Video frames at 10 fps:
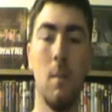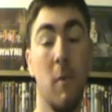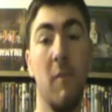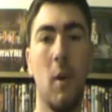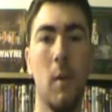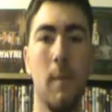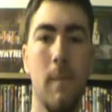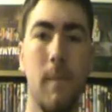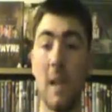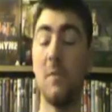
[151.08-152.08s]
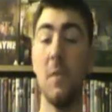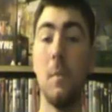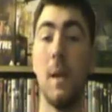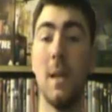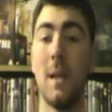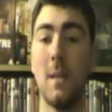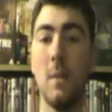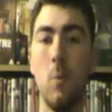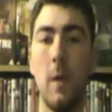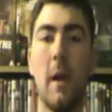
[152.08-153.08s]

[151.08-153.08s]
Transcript: Moving on. As for the male actors,